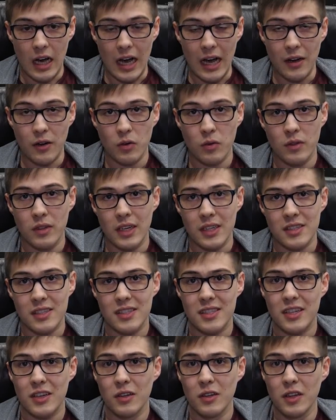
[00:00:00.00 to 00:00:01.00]
I don't
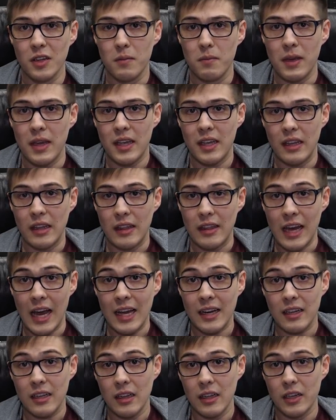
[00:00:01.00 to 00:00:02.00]
necessarily make it
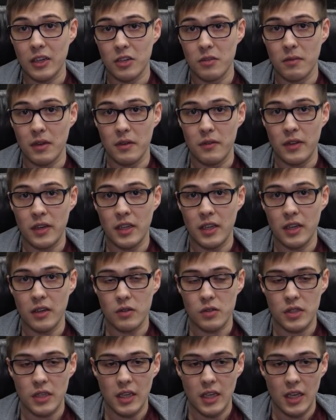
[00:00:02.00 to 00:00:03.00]
that clear in my
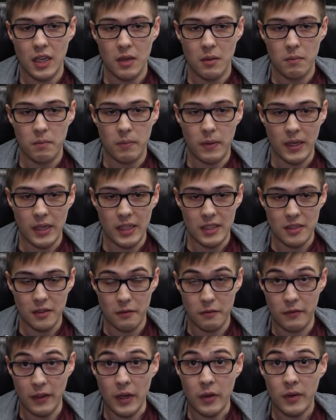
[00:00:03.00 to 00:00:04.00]
videos, but it's a
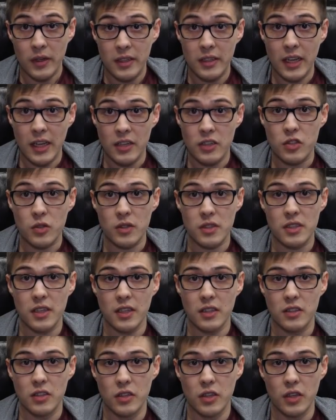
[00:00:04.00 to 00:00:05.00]
very dangerous
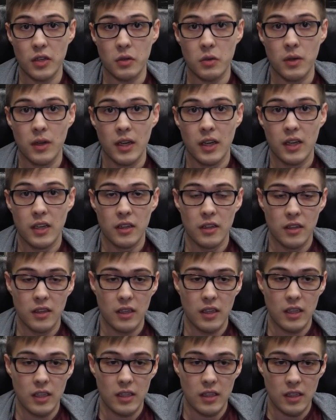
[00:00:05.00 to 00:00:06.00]
thing to do.
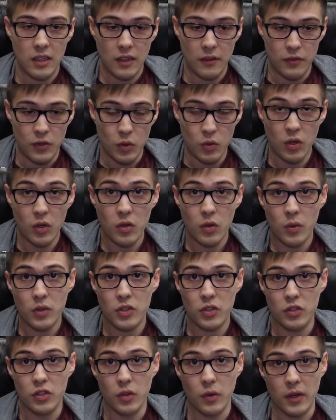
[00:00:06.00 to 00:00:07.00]
If you don't know what
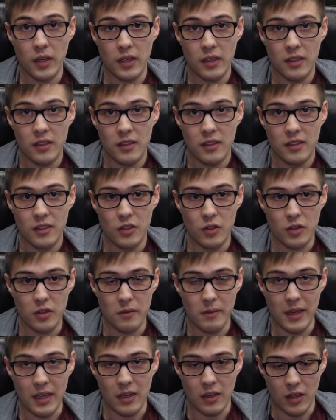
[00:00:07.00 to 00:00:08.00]
you're doing, you
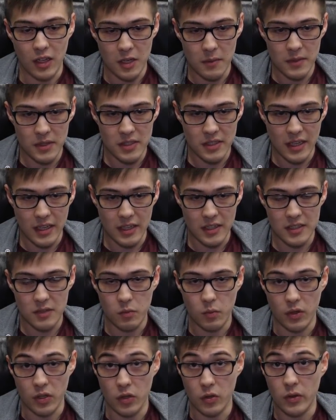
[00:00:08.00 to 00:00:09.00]
can make a lot of
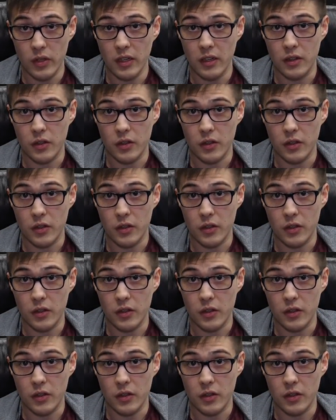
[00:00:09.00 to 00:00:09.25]
mistakes where you can